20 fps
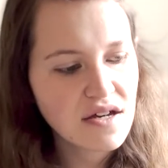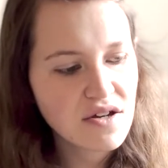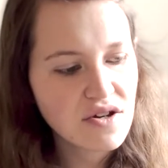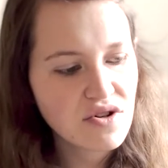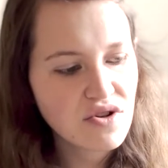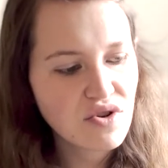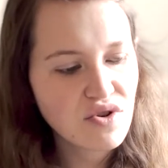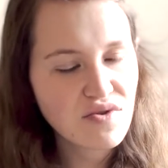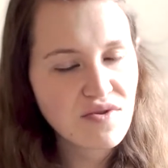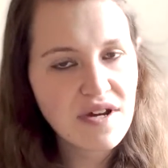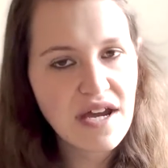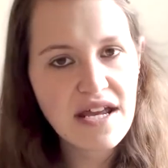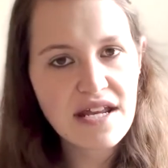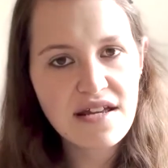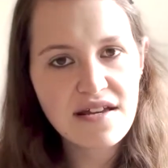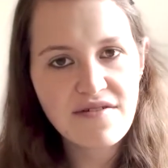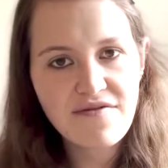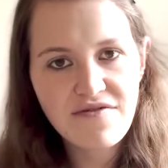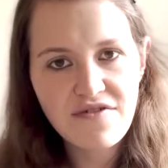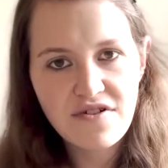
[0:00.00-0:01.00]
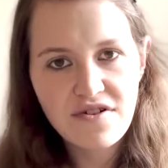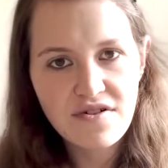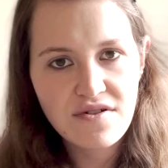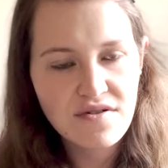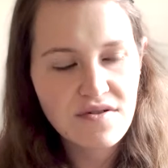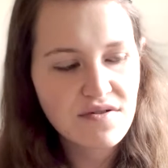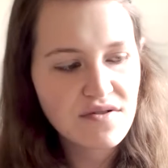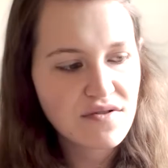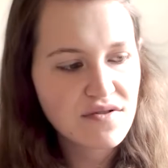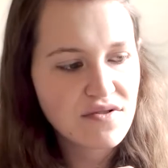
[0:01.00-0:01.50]
created
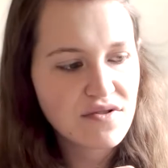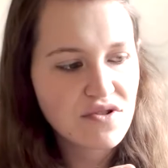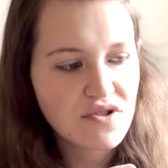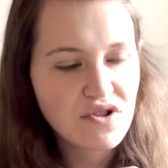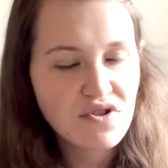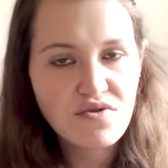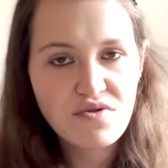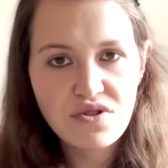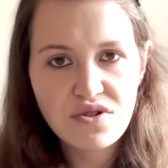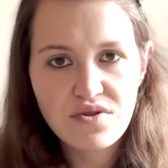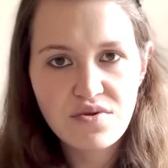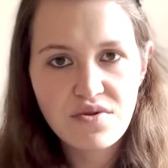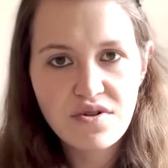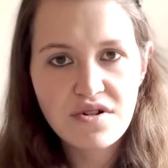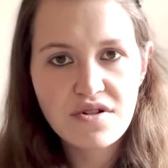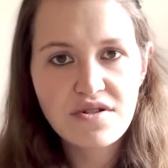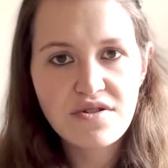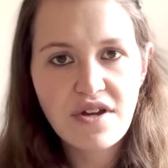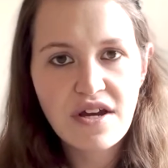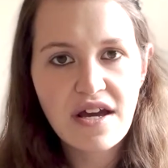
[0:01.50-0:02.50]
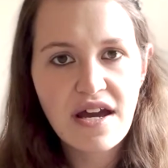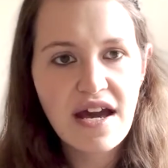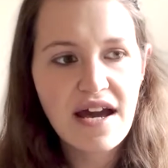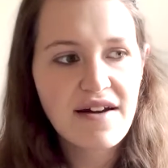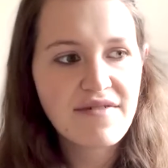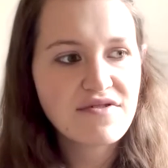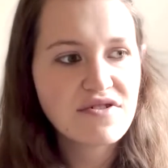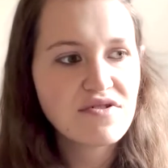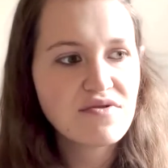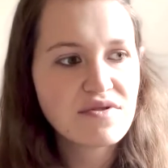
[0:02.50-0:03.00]
for 2 stores. Like I
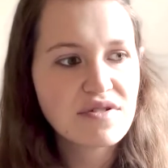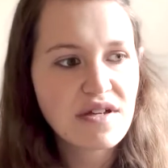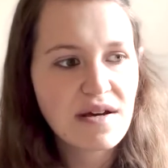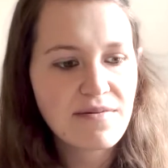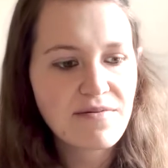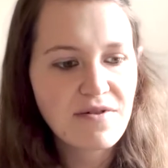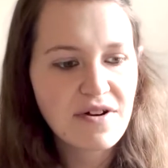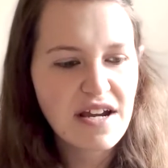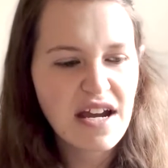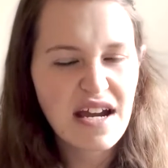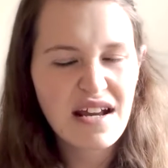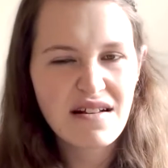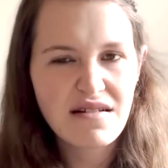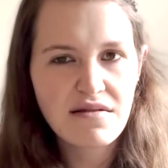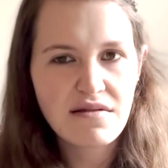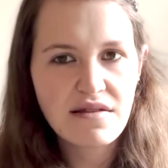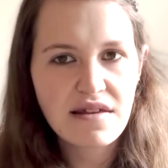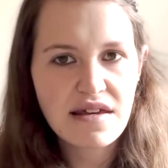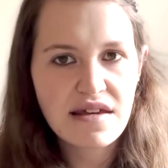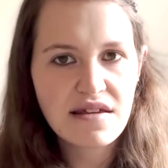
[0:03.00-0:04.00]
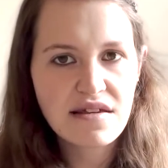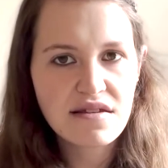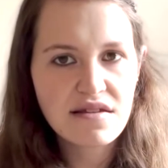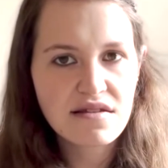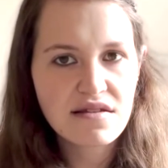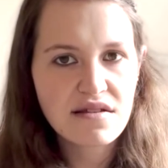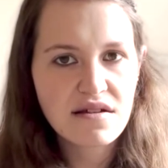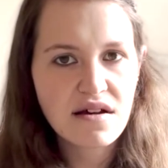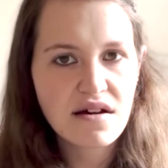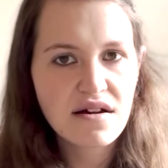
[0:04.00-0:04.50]
have 2 separate kind of
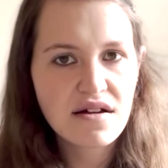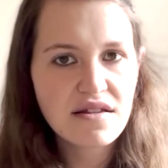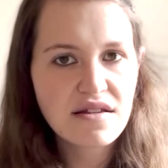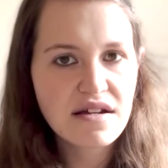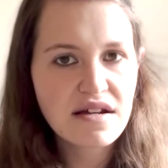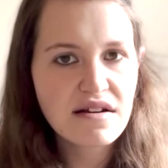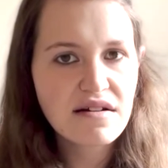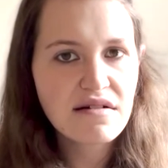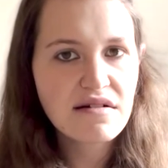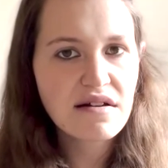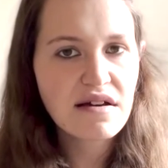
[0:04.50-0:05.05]
lists on there.